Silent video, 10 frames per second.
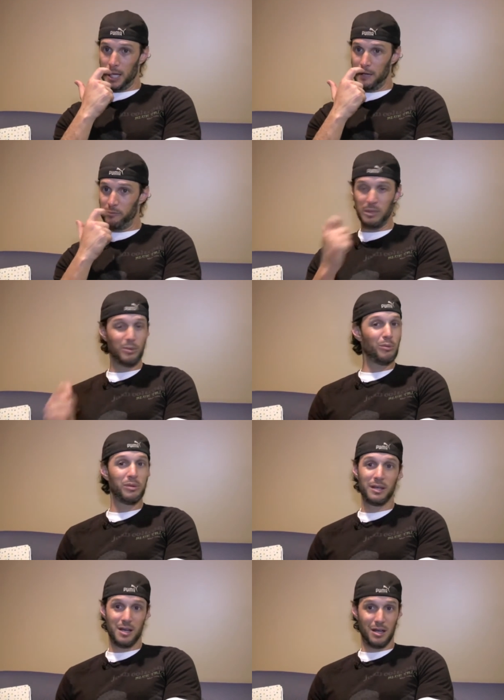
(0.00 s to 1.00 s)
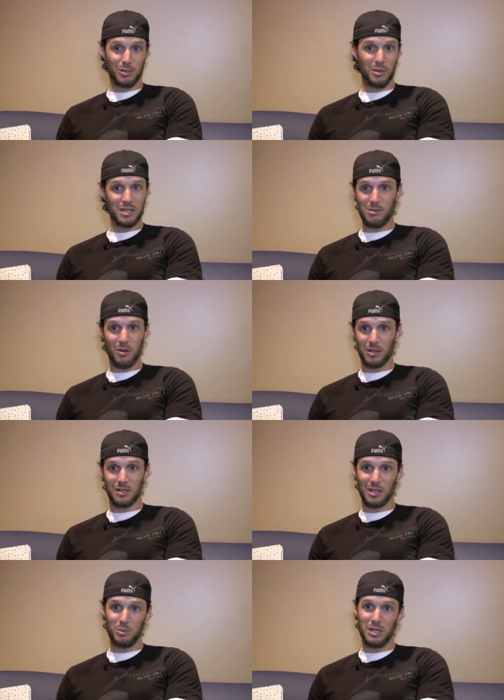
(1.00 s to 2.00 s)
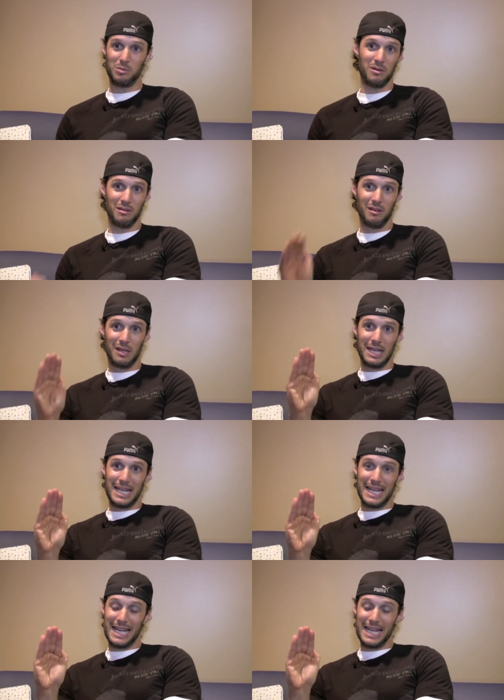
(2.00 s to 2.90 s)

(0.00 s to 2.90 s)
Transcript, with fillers: Not even people who play college baseball watch college baseball. Sure.